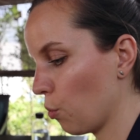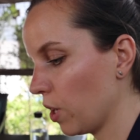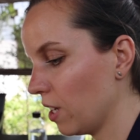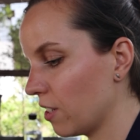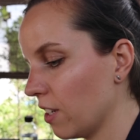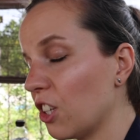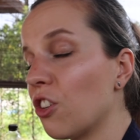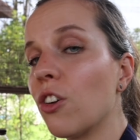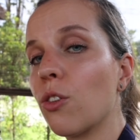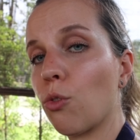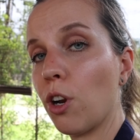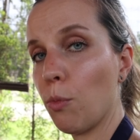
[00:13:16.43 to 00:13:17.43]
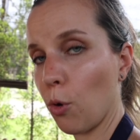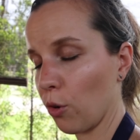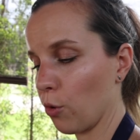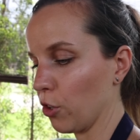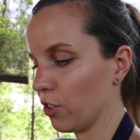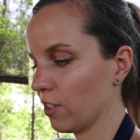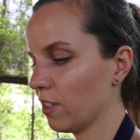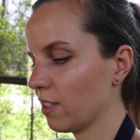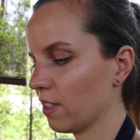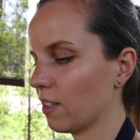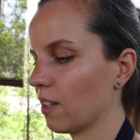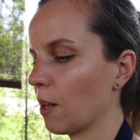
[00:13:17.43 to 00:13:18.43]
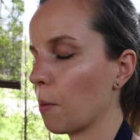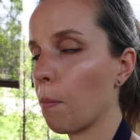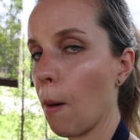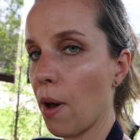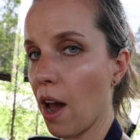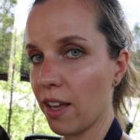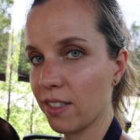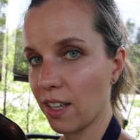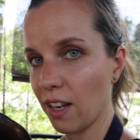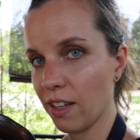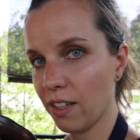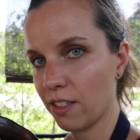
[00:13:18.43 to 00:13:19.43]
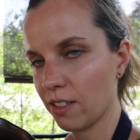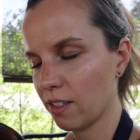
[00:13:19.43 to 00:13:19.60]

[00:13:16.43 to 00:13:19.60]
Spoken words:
we did 3 more courses. Papaya salad,